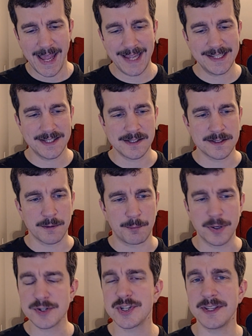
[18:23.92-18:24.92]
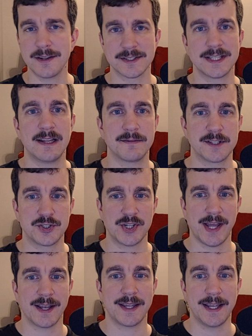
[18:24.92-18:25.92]
And pushing yourself to
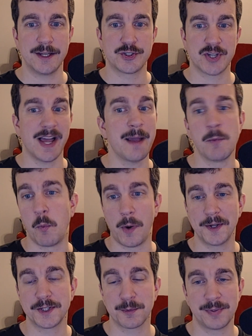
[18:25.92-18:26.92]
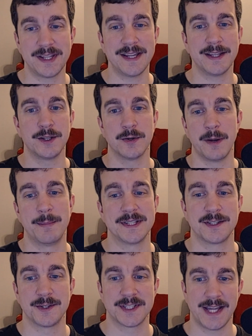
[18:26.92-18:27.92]
check each time while you're playing your
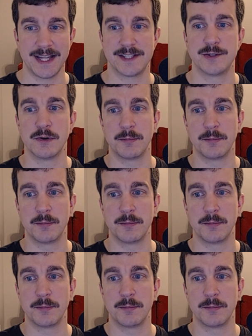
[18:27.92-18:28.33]
Abyssal Sights,